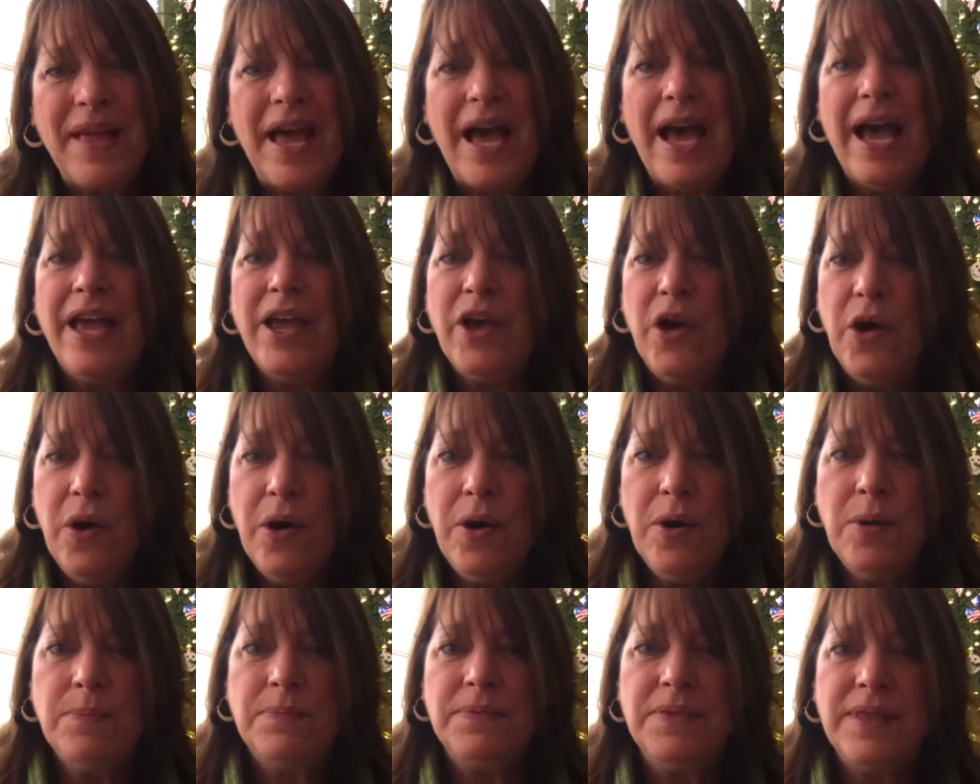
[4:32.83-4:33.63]
I
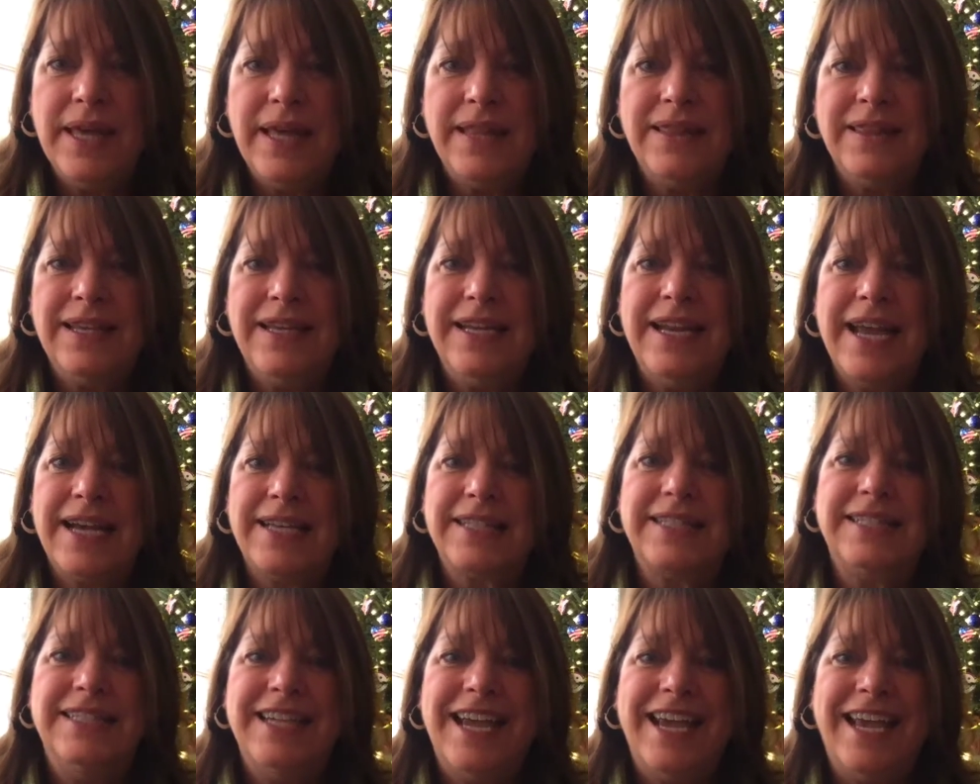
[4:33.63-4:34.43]
hope that the
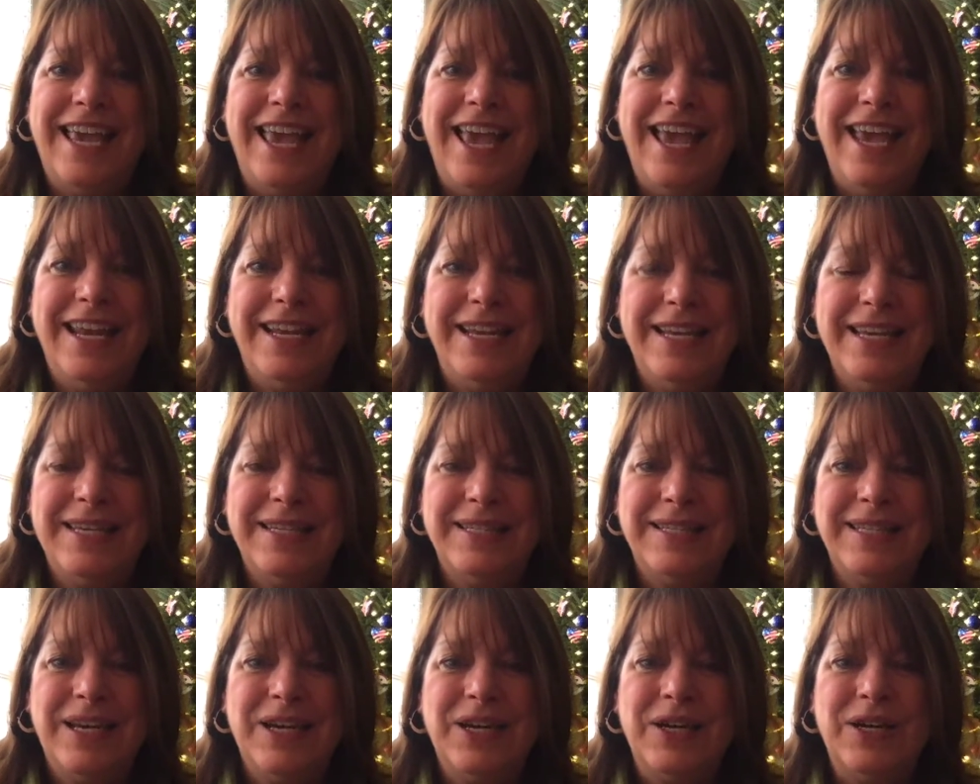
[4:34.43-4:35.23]
next decade
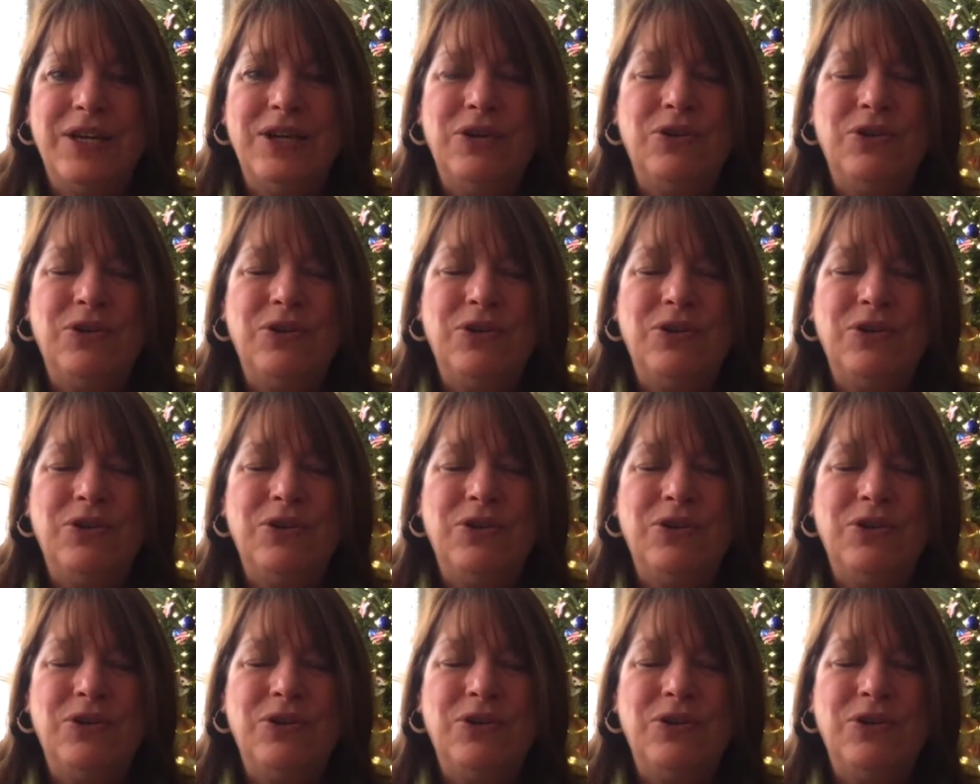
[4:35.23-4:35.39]
is a